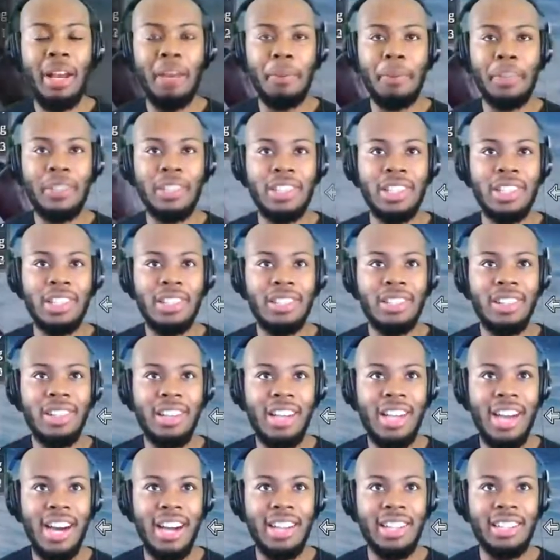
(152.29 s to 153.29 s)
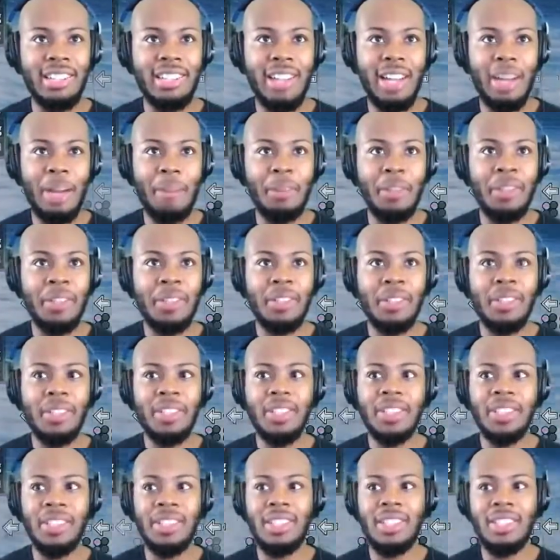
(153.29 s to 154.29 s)
are kind of sloppy,
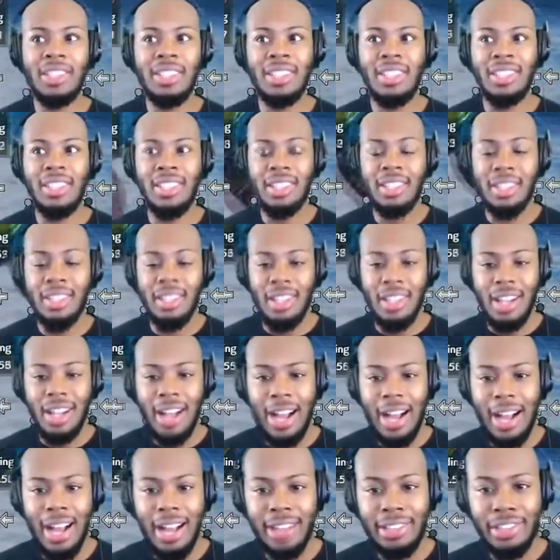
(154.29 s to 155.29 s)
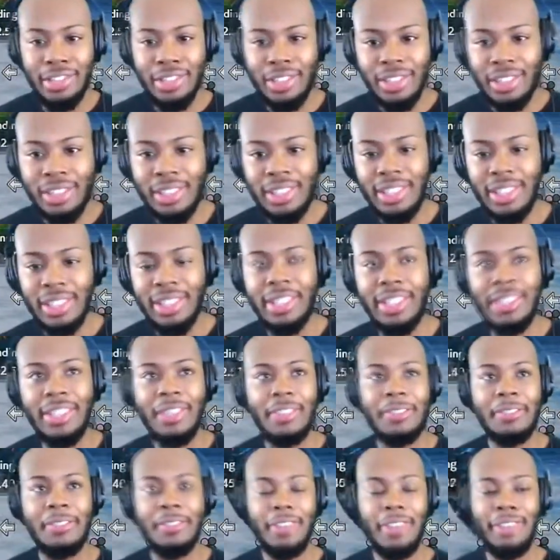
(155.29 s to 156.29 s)
as you can see,
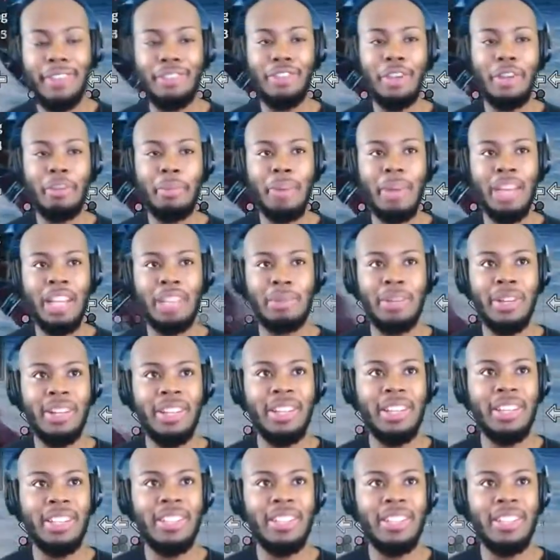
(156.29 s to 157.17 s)
if you get past my head,